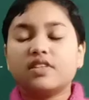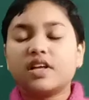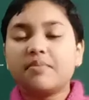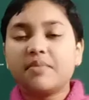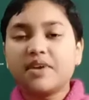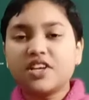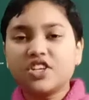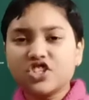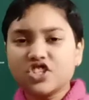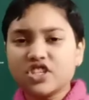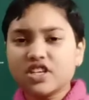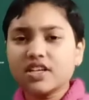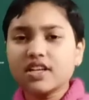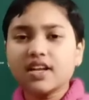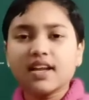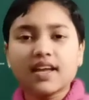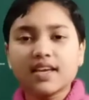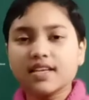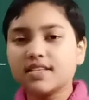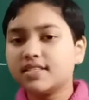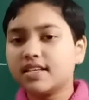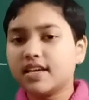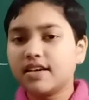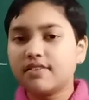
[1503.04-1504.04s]
mixture
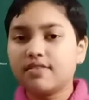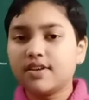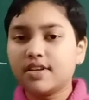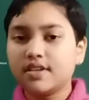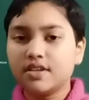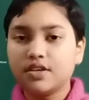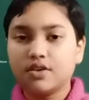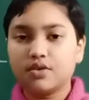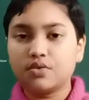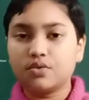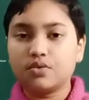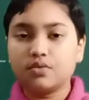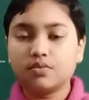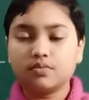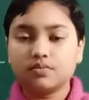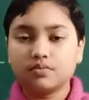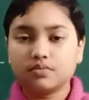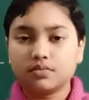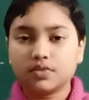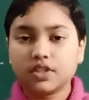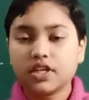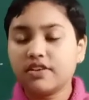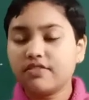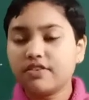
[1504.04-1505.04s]
is
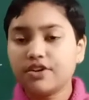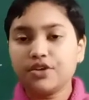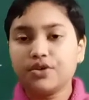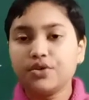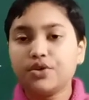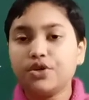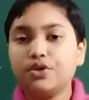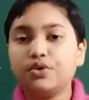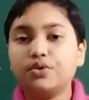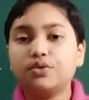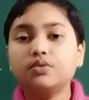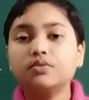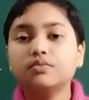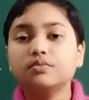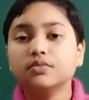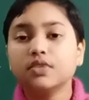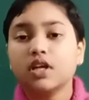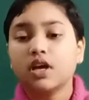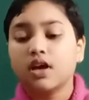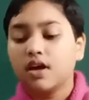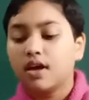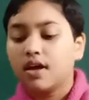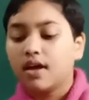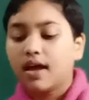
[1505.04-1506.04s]
given to you,
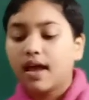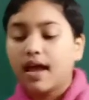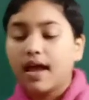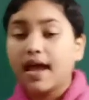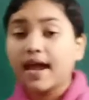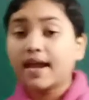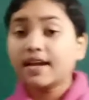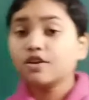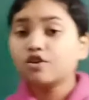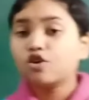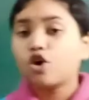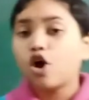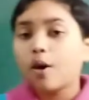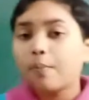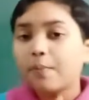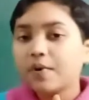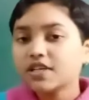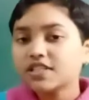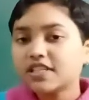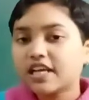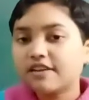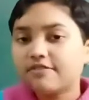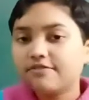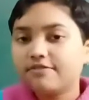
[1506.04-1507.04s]
and copper
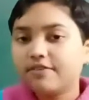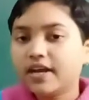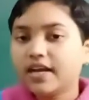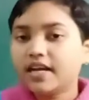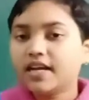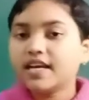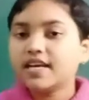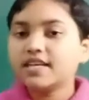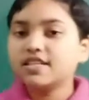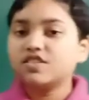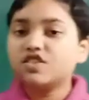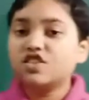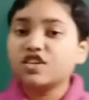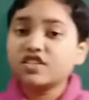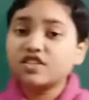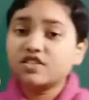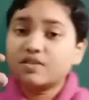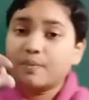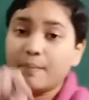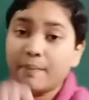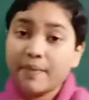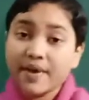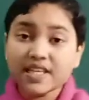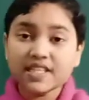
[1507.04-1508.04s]
sulfate is just
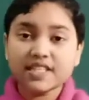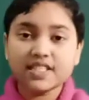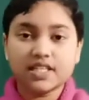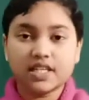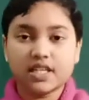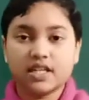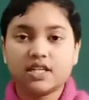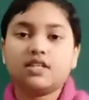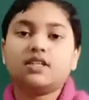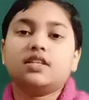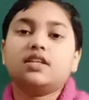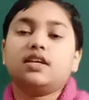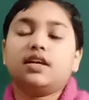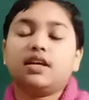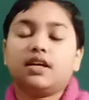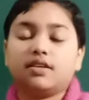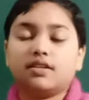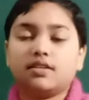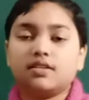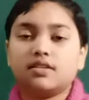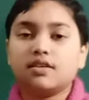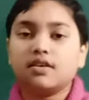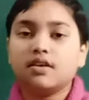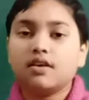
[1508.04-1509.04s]
mixed in
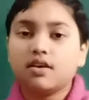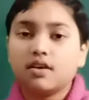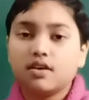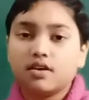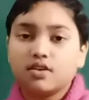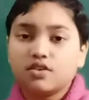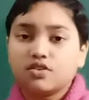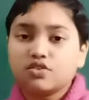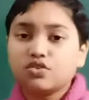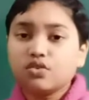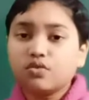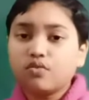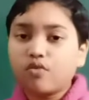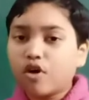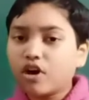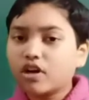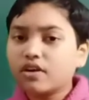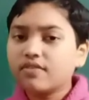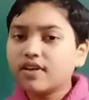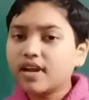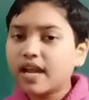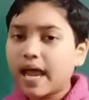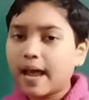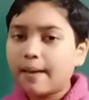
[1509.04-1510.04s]
it. So what
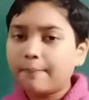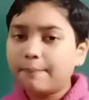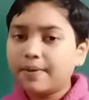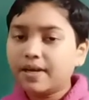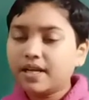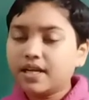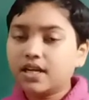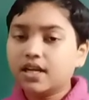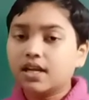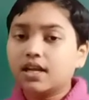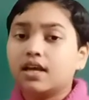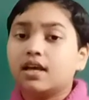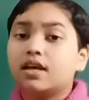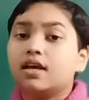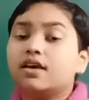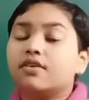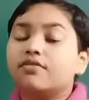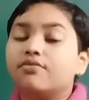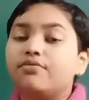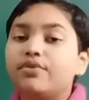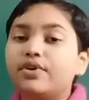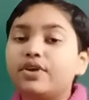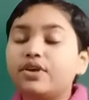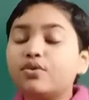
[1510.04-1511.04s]
will happen?
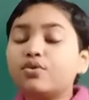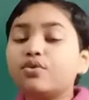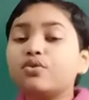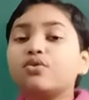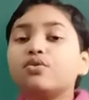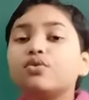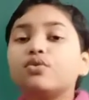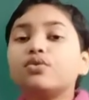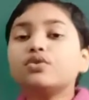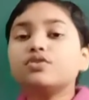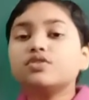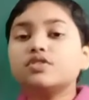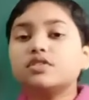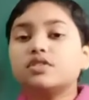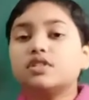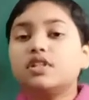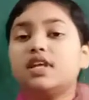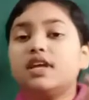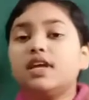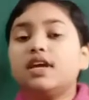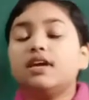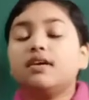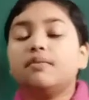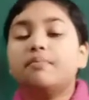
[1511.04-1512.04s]
We use
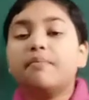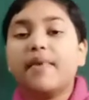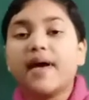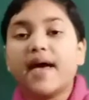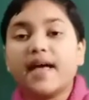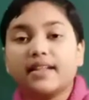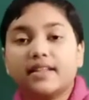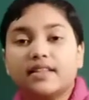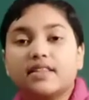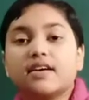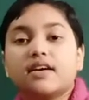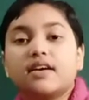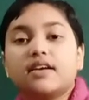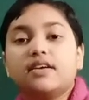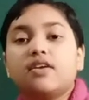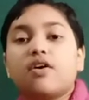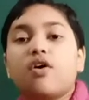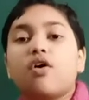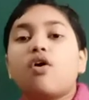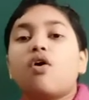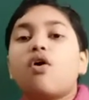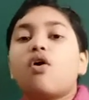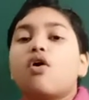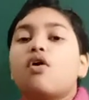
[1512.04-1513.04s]
the
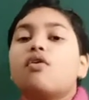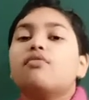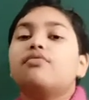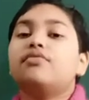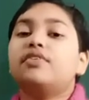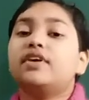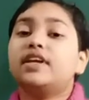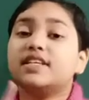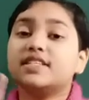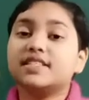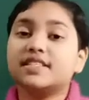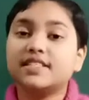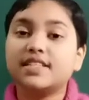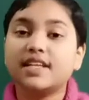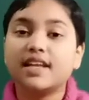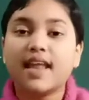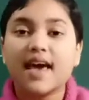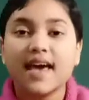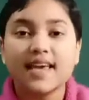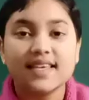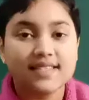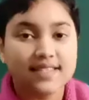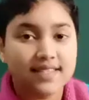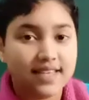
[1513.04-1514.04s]
method of
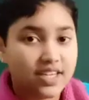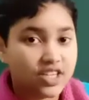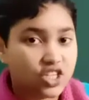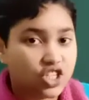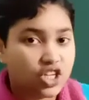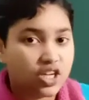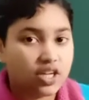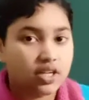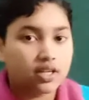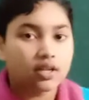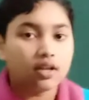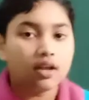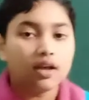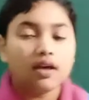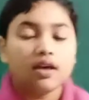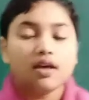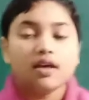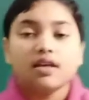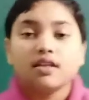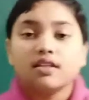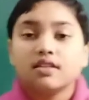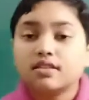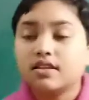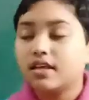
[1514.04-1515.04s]
crystallization.
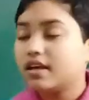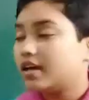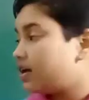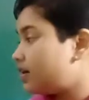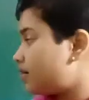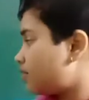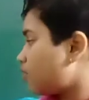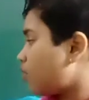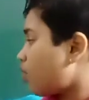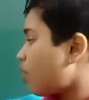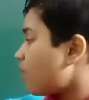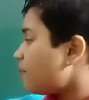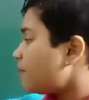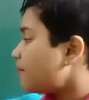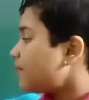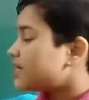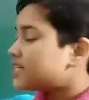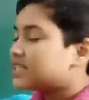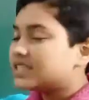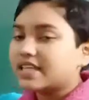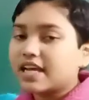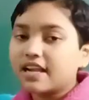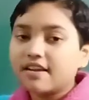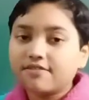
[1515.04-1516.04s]
The copper
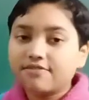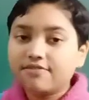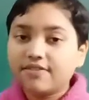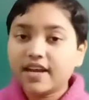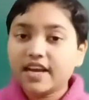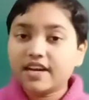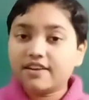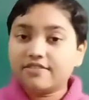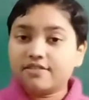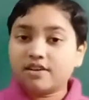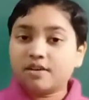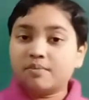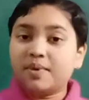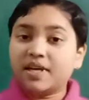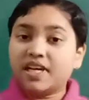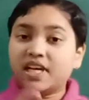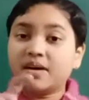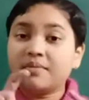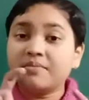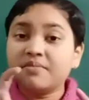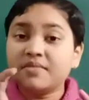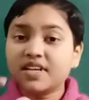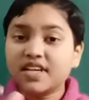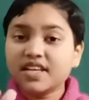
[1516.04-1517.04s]
sulfate will
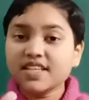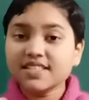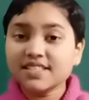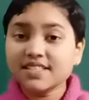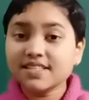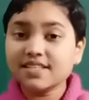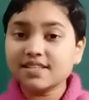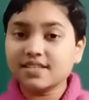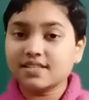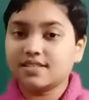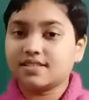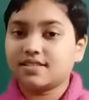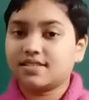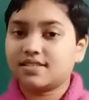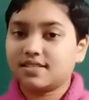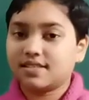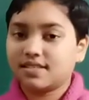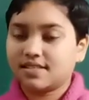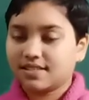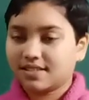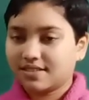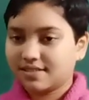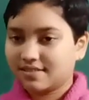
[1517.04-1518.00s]
become crystals